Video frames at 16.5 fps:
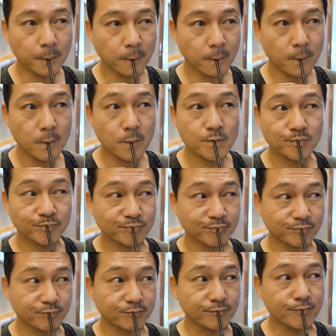Mmm,
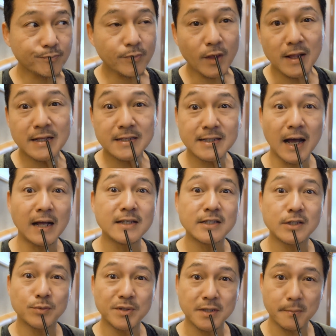that's
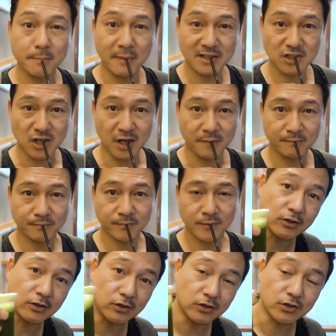unsweetened matcha.
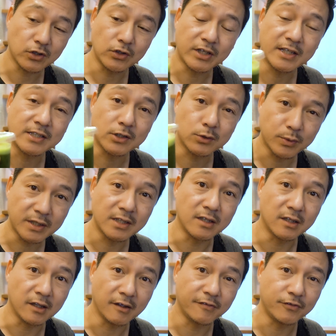So you can sweeten
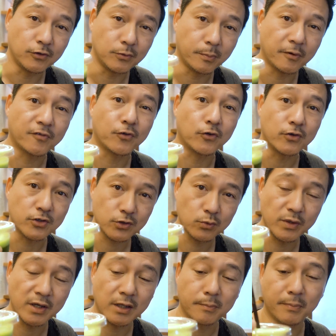it if you prefer
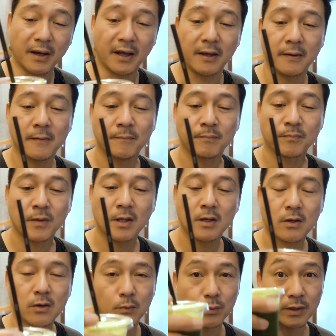sweet, but
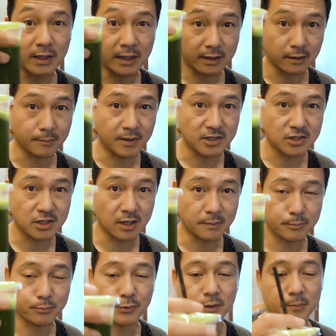we like our matcha
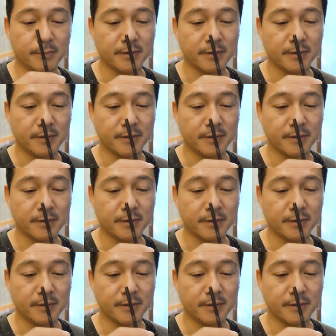pretty